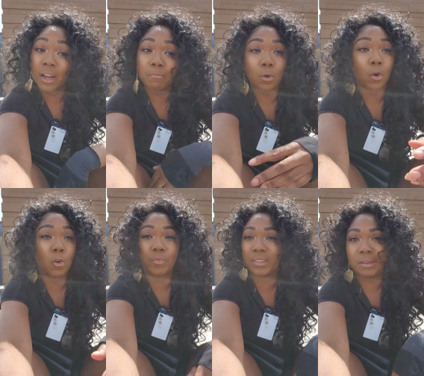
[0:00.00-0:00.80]
come
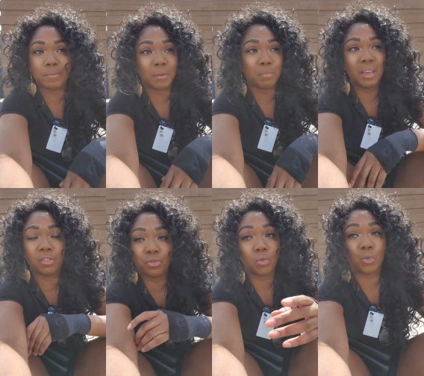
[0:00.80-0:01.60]
home to something being
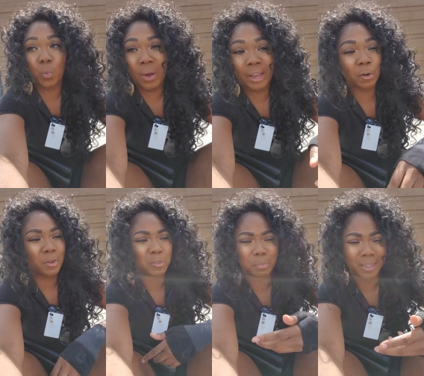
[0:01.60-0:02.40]
thrown away or
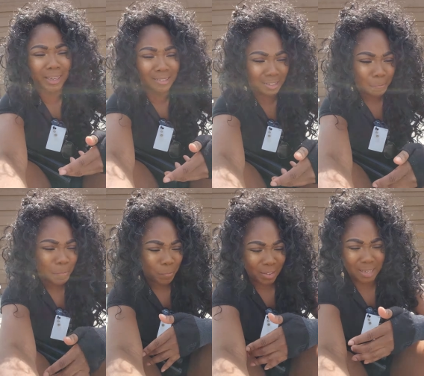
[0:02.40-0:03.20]
misplaced.
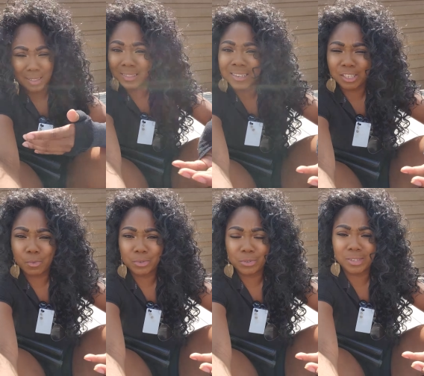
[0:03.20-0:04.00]
And I think
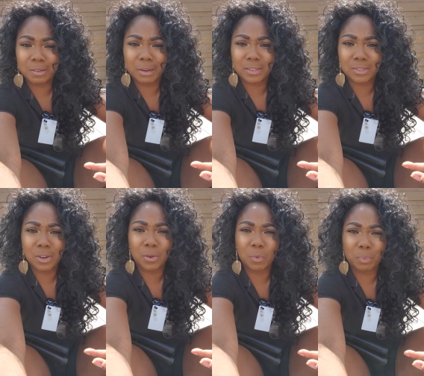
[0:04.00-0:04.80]
someone's using my
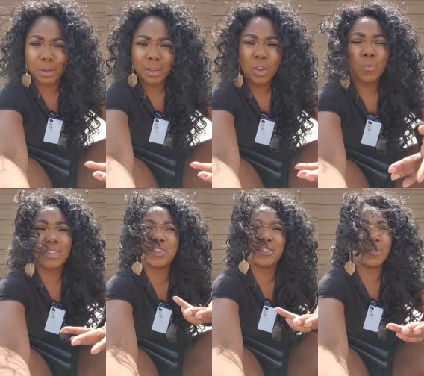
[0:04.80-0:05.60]
soap,
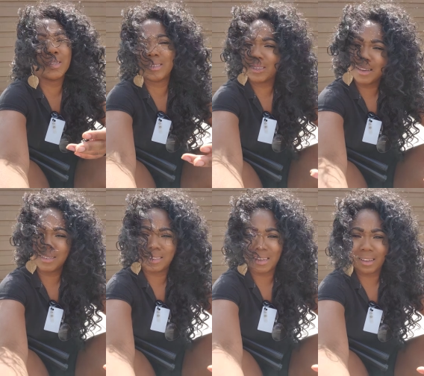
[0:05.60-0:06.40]
which is so
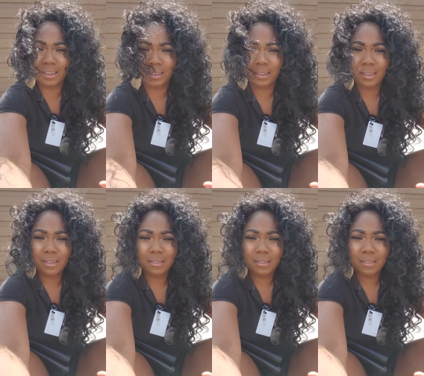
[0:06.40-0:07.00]
disgusting.